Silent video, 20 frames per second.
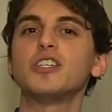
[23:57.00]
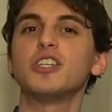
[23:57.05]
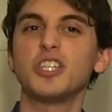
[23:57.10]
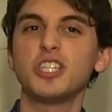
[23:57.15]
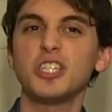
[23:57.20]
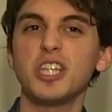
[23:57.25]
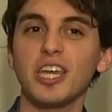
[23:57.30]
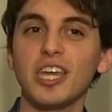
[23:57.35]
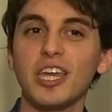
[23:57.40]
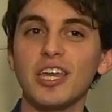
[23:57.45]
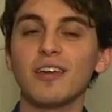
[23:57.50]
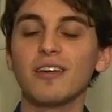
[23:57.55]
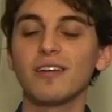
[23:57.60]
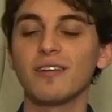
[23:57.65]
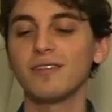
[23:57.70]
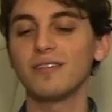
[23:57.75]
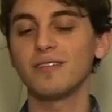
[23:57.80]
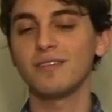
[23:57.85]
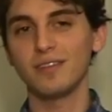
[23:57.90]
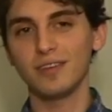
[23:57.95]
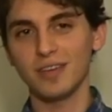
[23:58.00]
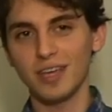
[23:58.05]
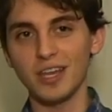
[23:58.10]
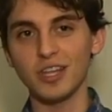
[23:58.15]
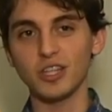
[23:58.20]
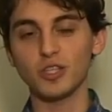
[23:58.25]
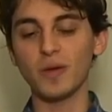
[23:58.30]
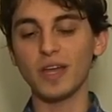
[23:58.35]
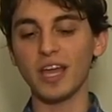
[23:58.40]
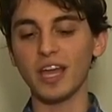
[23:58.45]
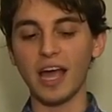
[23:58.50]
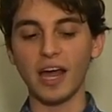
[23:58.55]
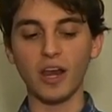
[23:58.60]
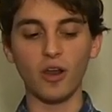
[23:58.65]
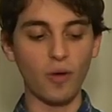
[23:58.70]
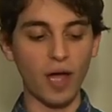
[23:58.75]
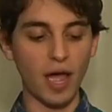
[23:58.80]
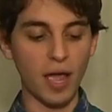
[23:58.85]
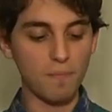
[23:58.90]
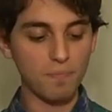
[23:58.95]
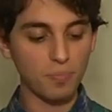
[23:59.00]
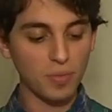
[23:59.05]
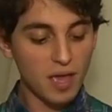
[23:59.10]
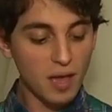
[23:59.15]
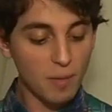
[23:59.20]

this is sticky in a twiggy kind of way.